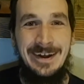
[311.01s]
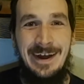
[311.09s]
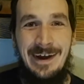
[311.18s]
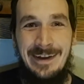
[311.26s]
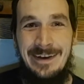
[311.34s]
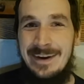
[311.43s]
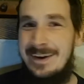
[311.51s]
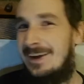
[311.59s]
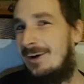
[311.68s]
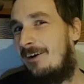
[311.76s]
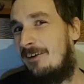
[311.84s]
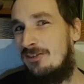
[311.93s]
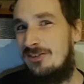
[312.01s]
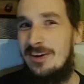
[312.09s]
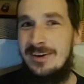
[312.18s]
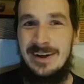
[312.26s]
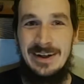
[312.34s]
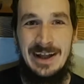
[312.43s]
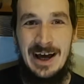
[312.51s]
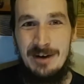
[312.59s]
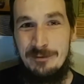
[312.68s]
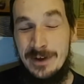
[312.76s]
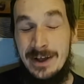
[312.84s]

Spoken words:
And then they all started laughing,